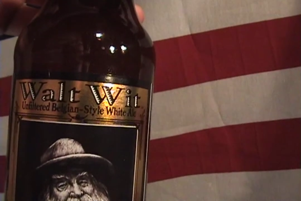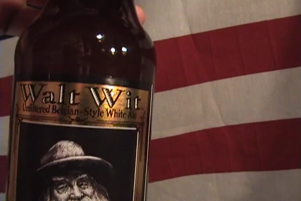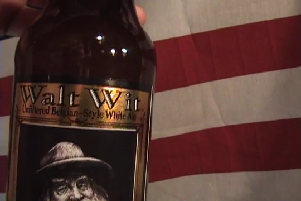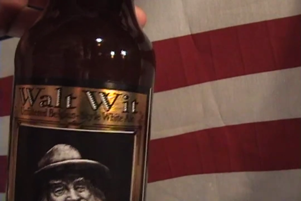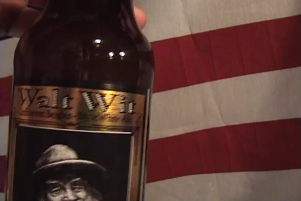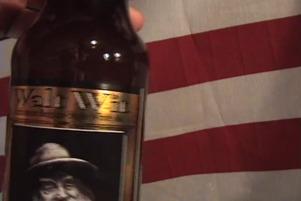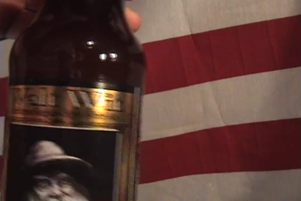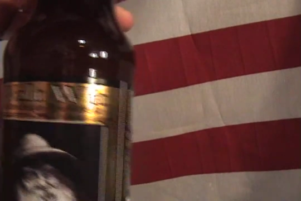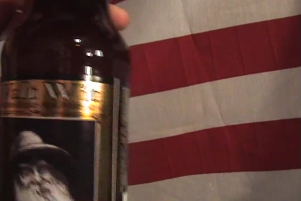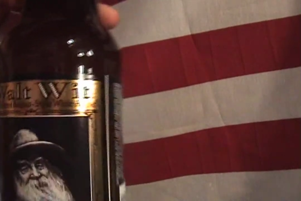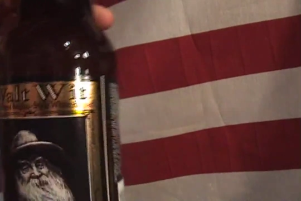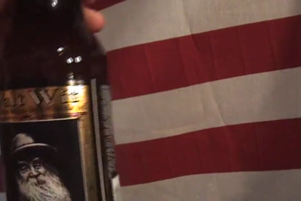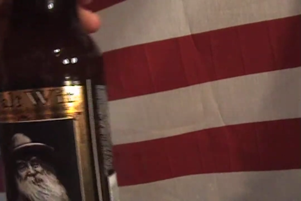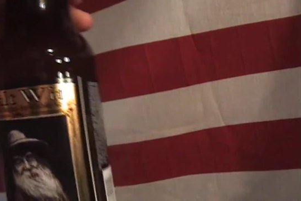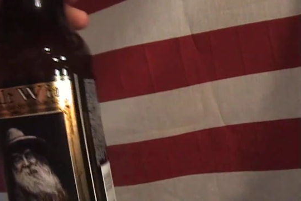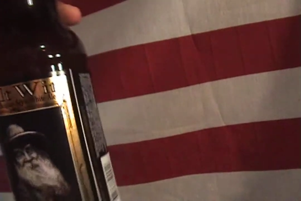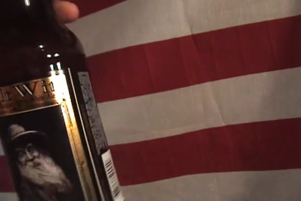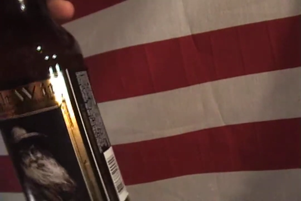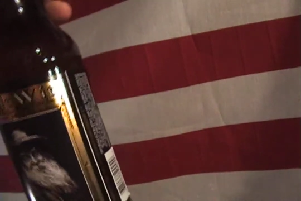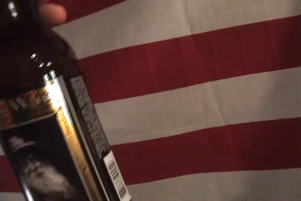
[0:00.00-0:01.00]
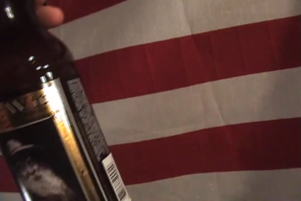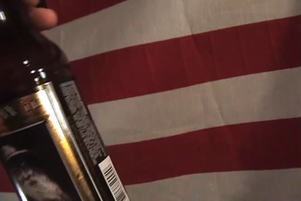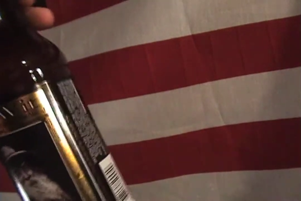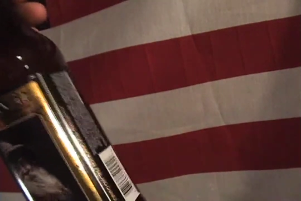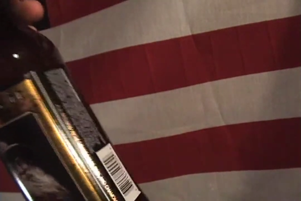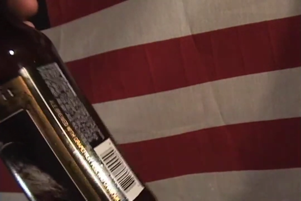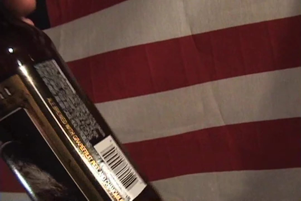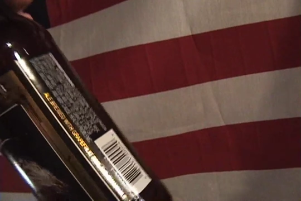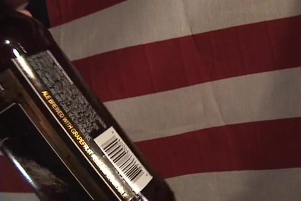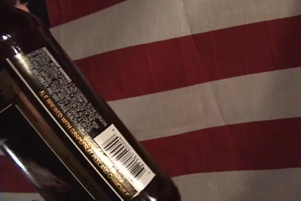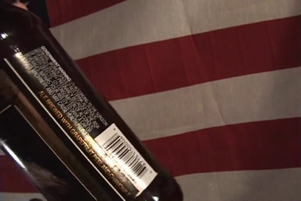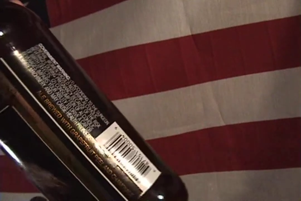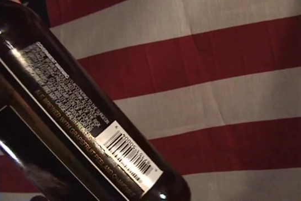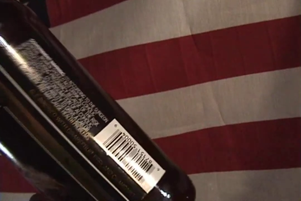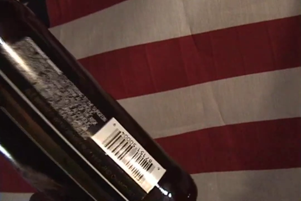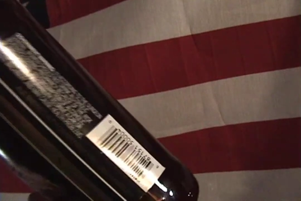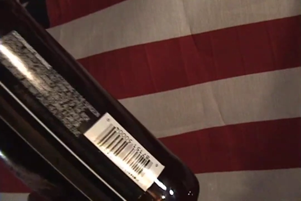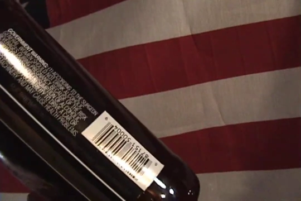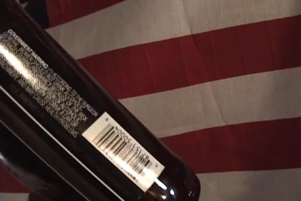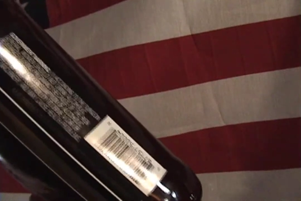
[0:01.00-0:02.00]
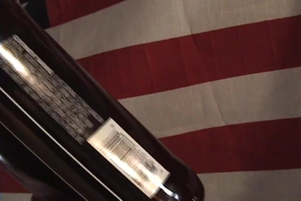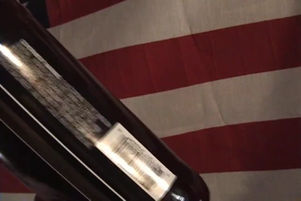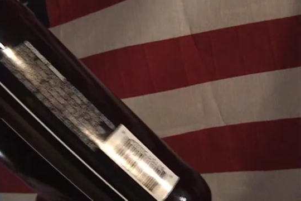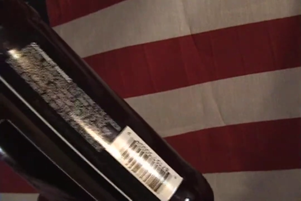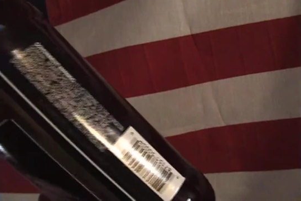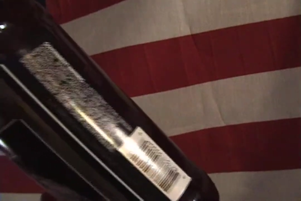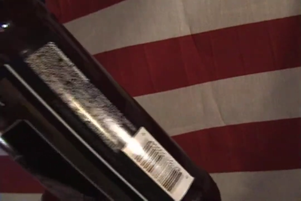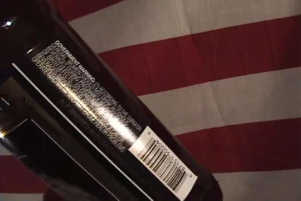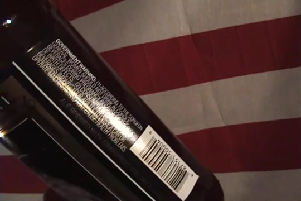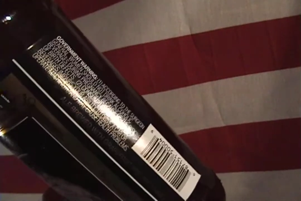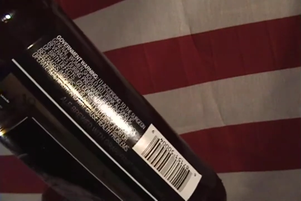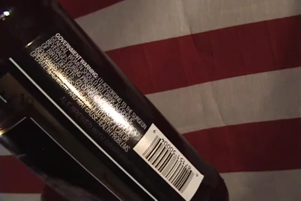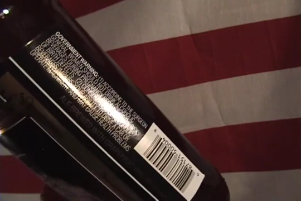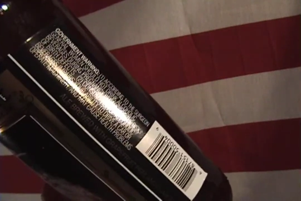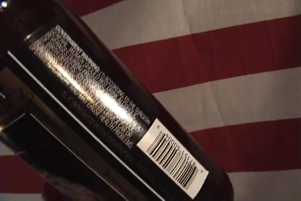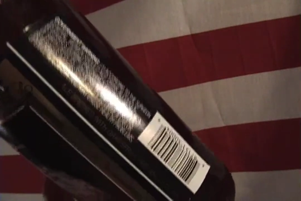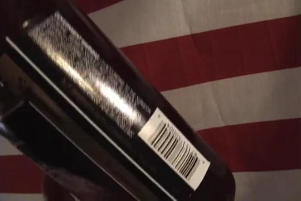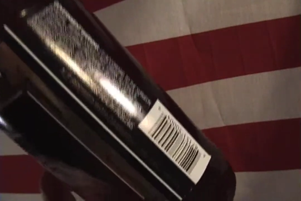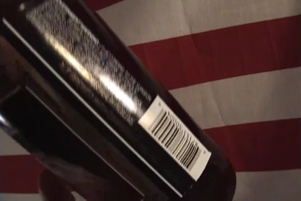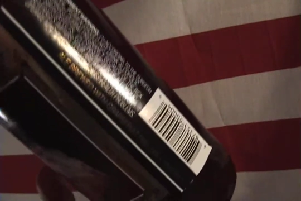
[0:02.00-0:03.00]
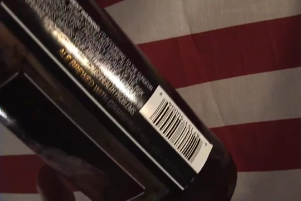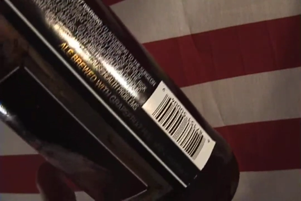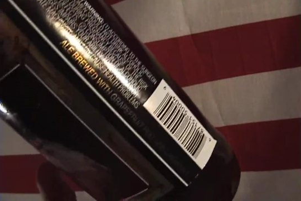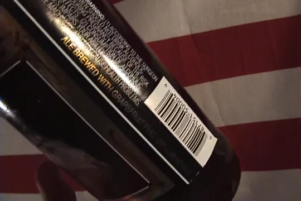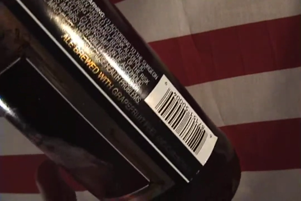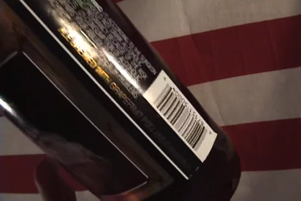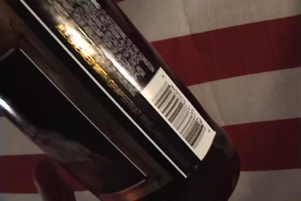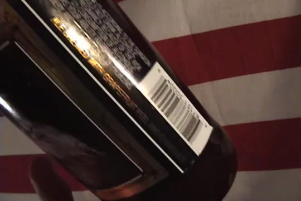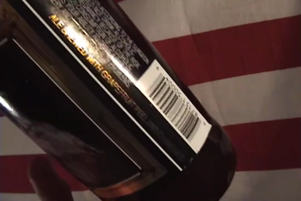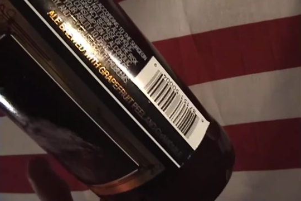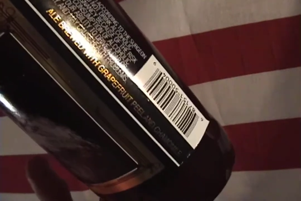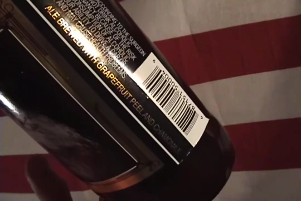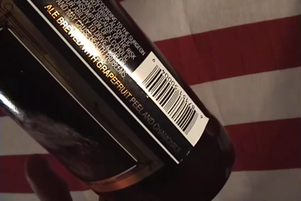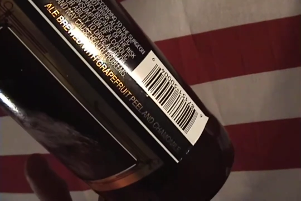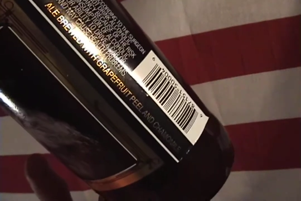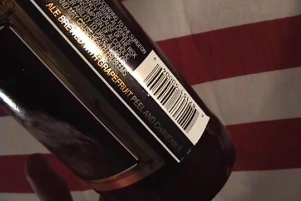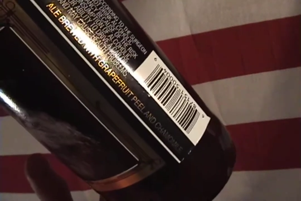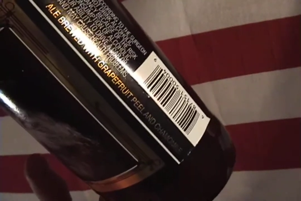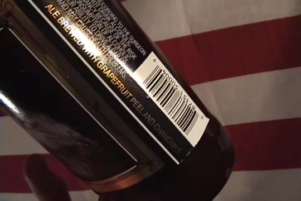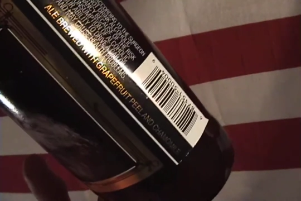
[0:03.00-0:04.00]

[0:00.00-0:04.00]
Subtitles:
No face is visible, so there are no lips to read.